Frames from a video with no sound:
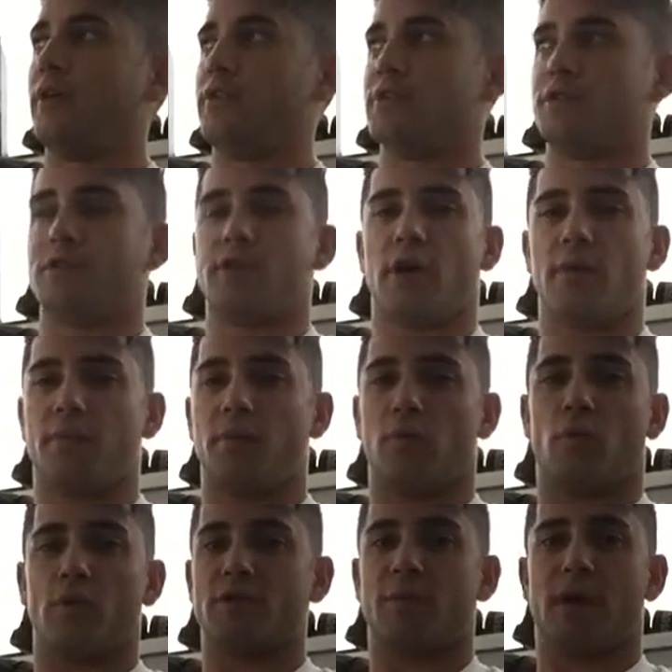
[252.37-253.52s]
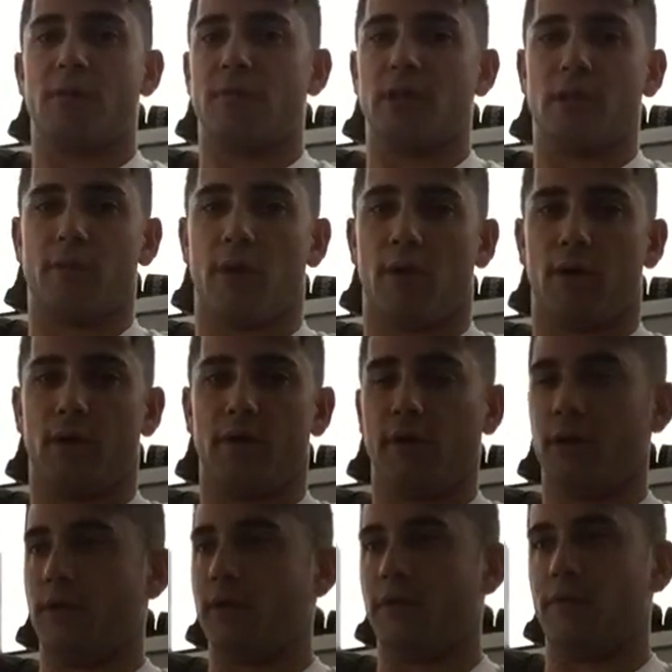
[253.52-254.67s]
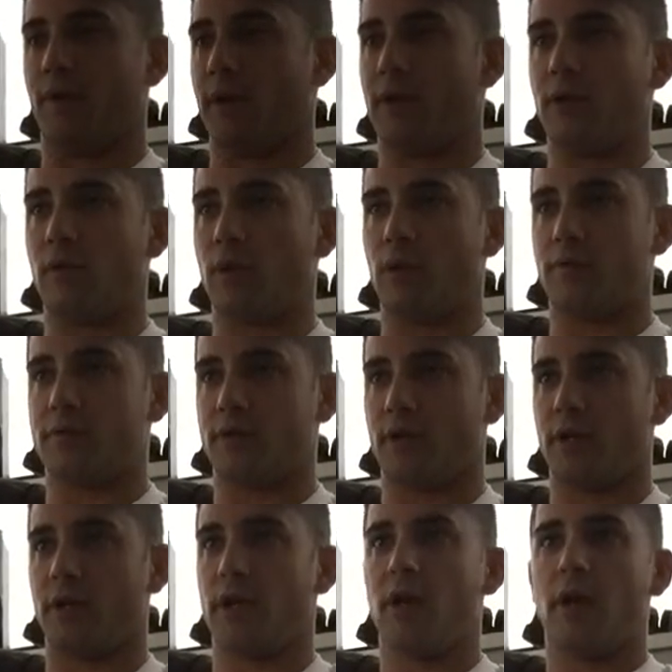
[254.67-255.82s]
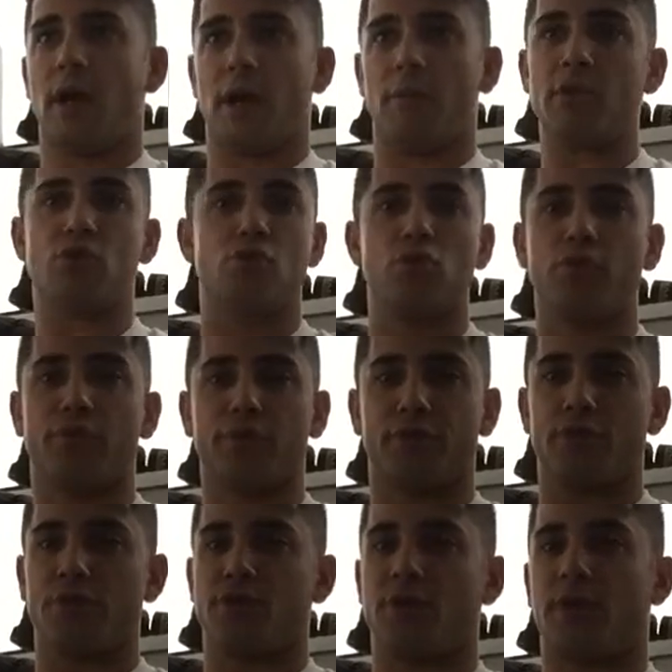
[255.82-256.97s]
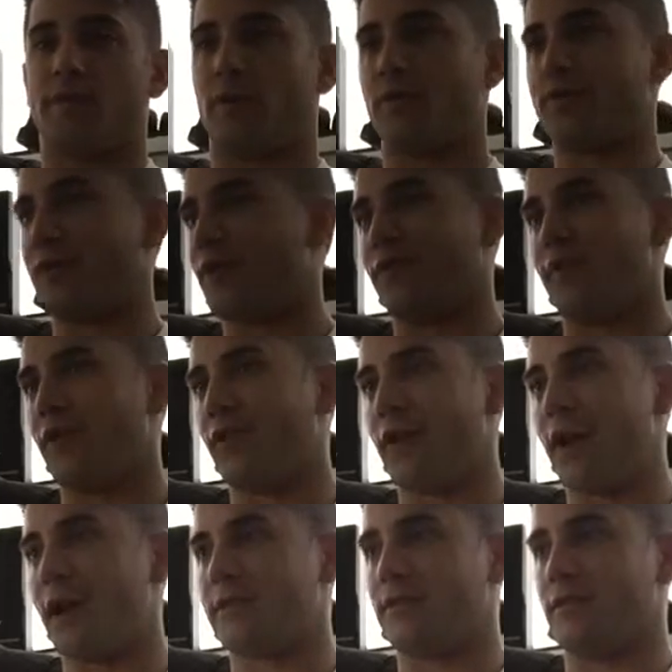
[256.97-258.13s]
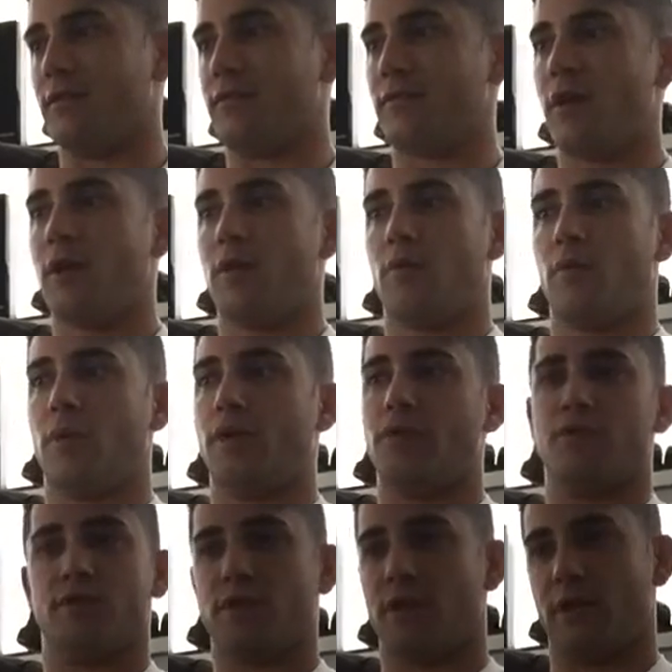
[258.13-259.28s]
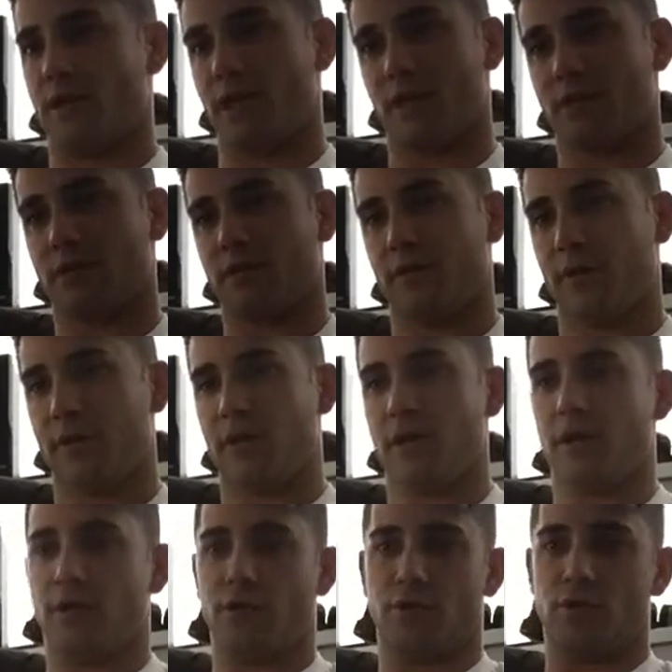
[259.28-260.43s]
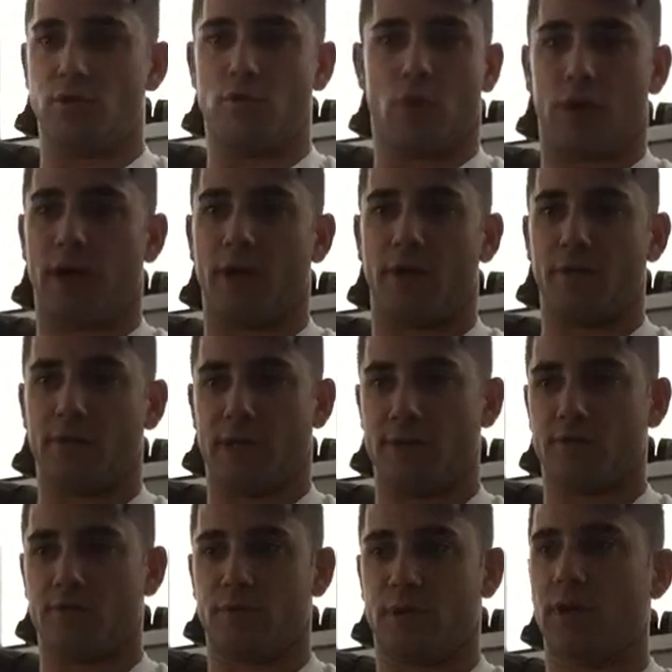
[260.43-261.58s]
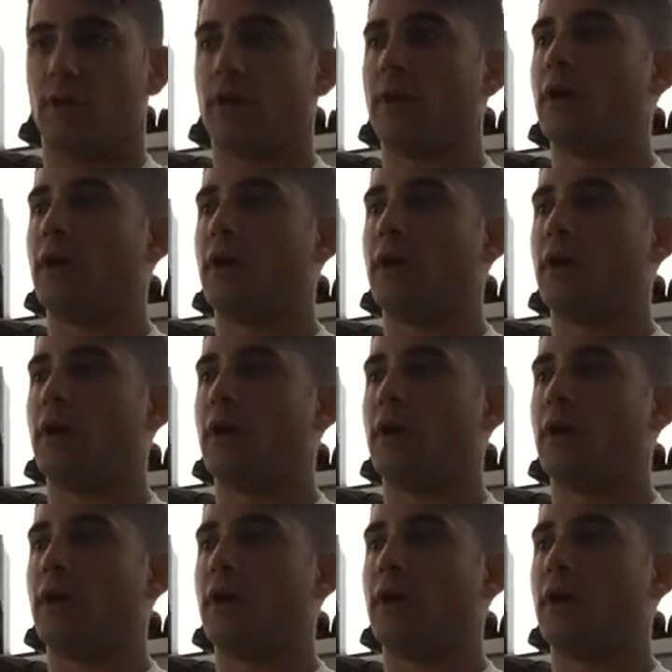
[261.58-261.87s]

Just type in what's my BMR and you can find any website, and be truthful to yourself. Don't say you're very active when you sit at a desk all day and you work out 3 times a week.